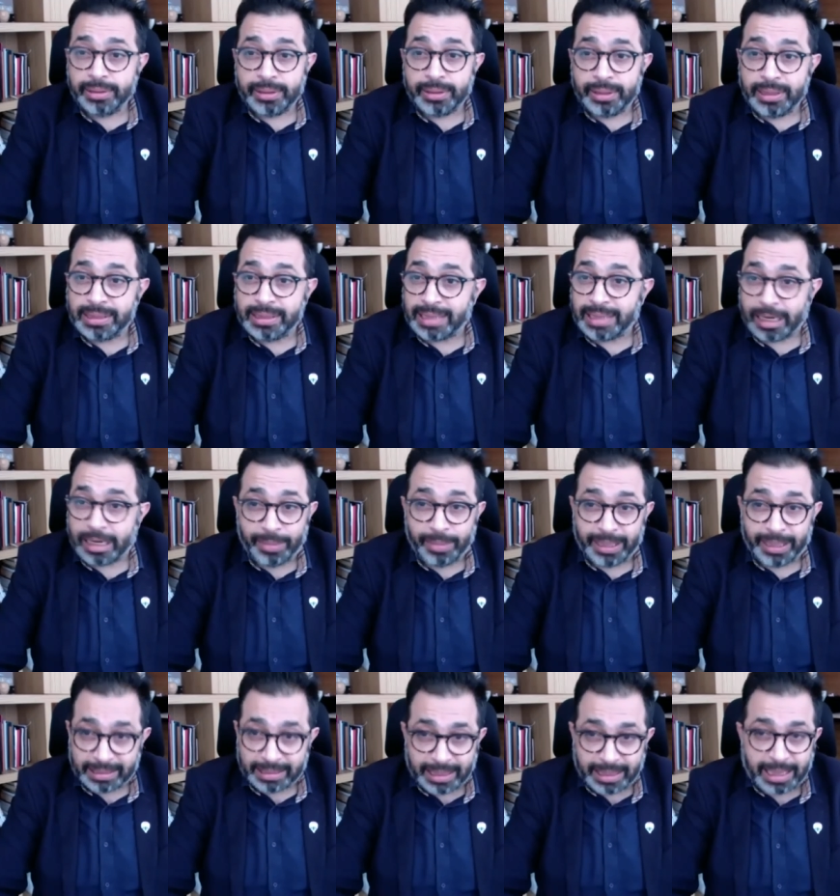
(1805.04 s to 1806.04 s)
is
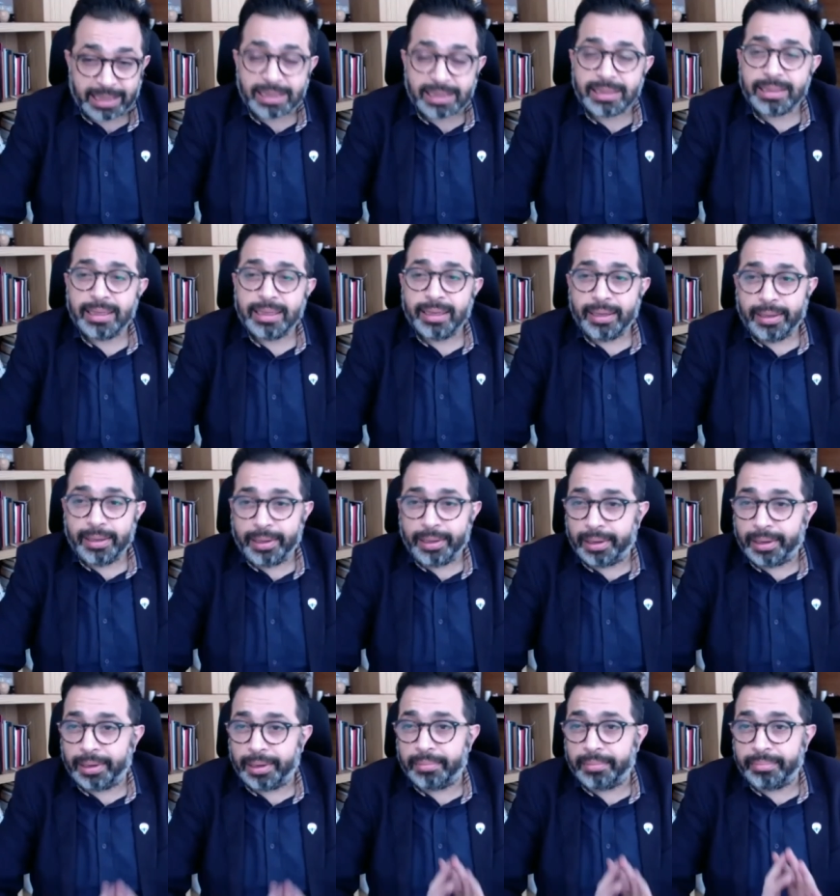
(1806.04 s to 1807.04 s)
anybody's guess.
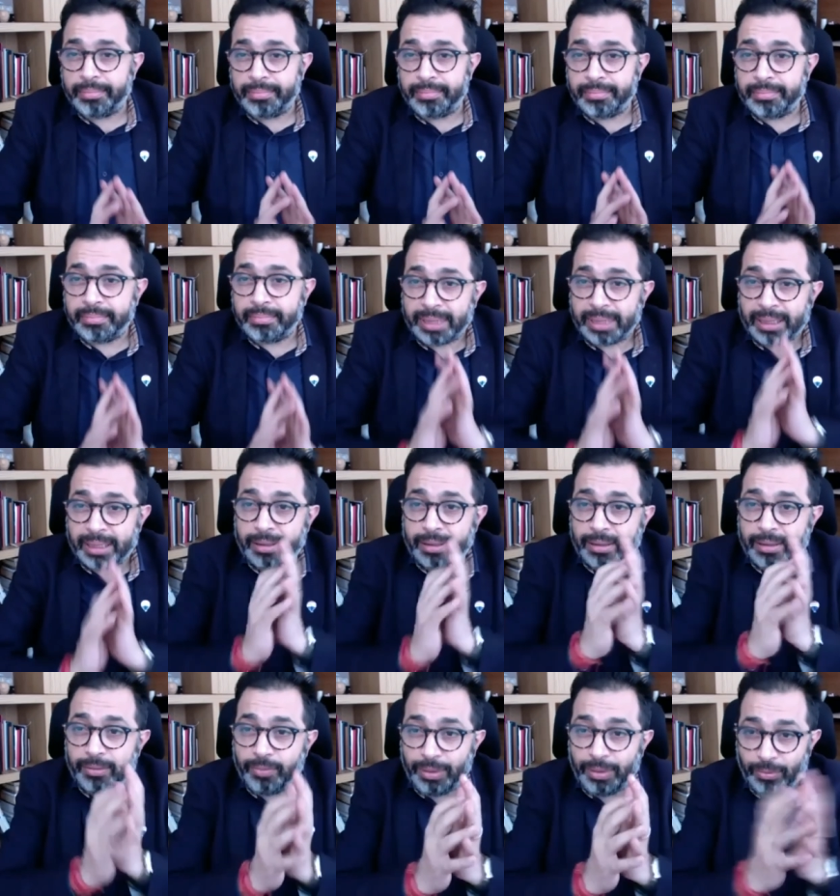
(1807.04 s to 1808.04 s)
Um, but
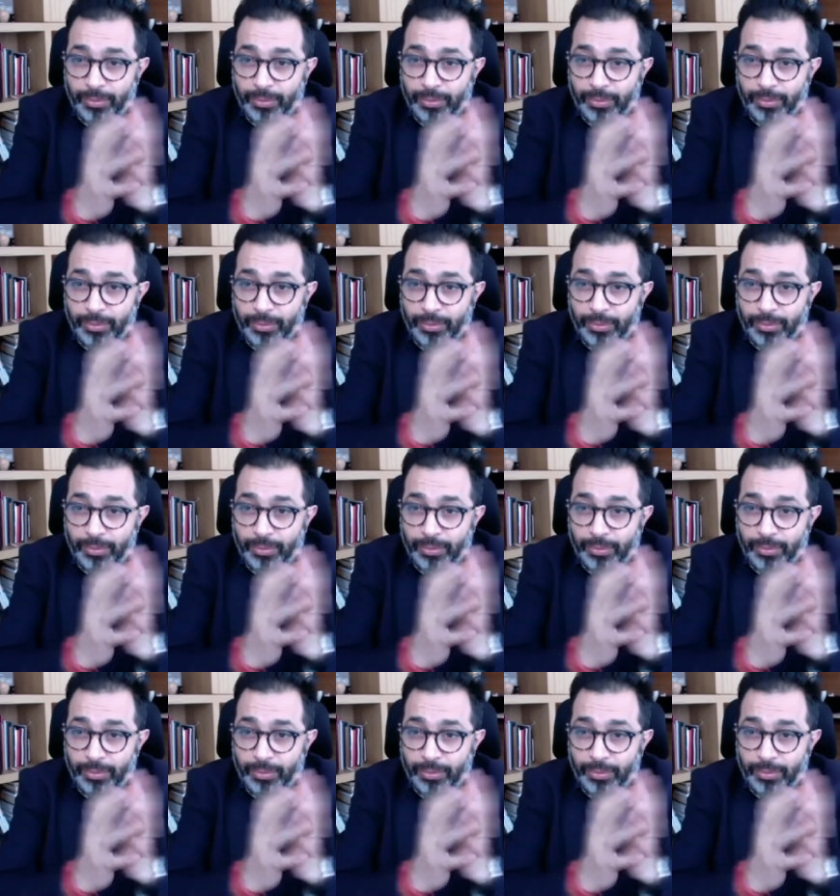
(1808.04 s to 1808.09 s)
we would